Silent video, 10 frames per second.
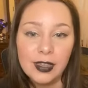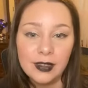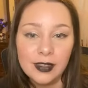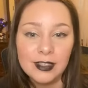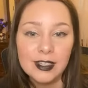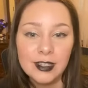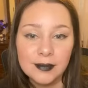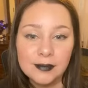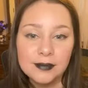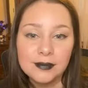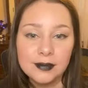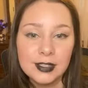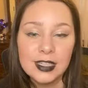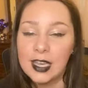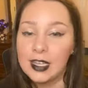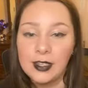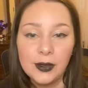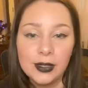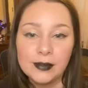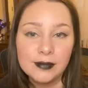that's it. That's how you
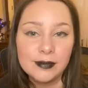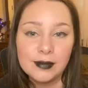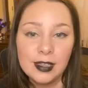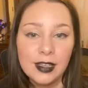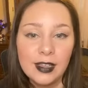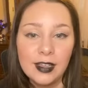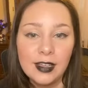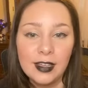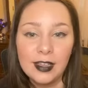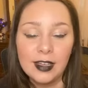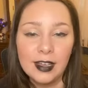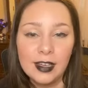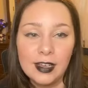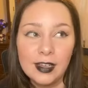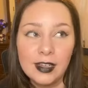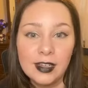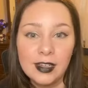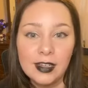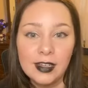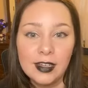do it.
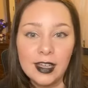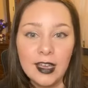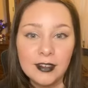Yeah.